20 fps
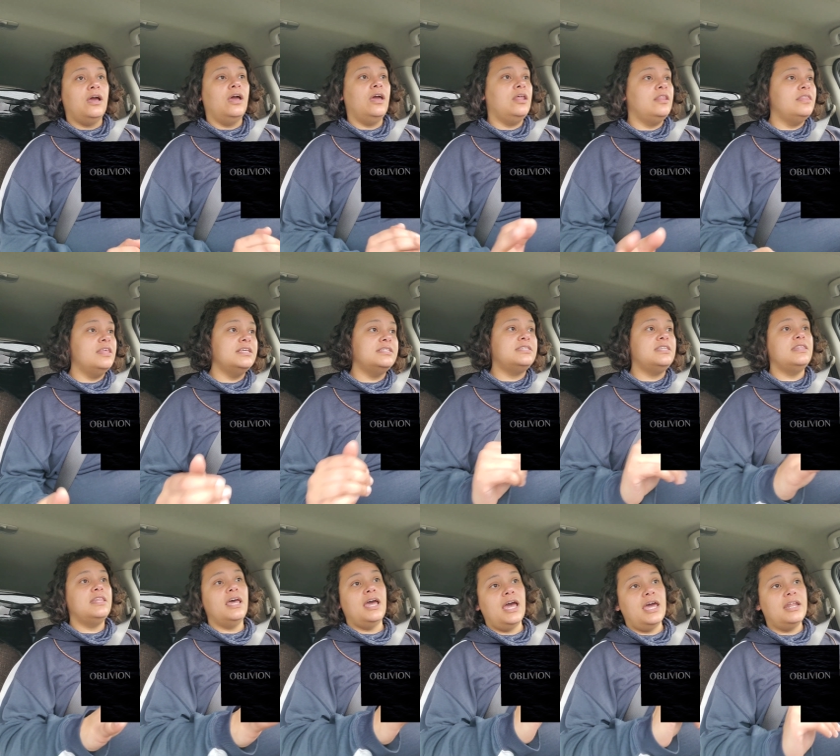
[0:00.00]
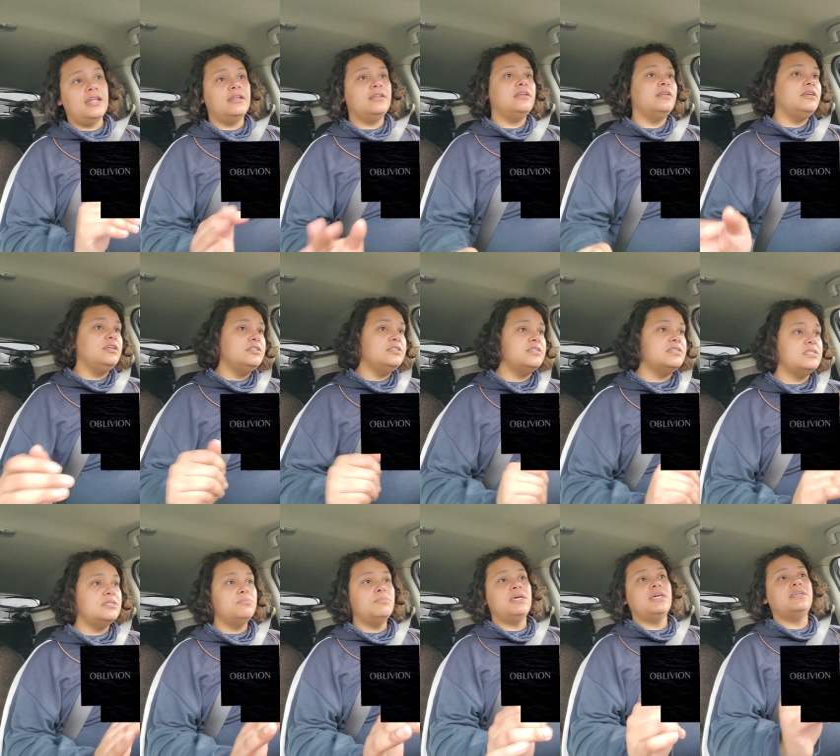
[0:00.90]
And this and that, and
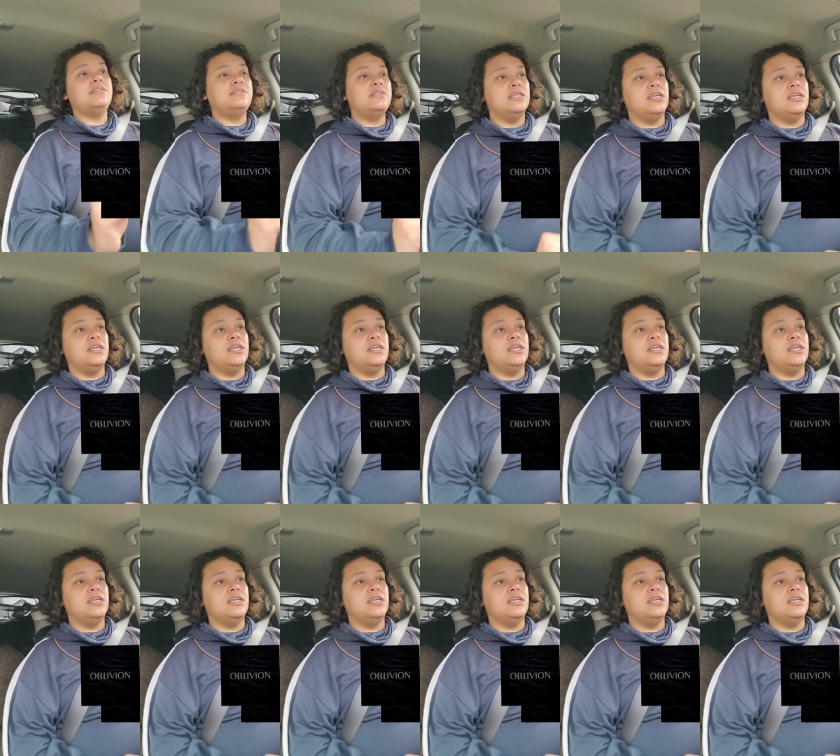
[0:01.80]
dismissed,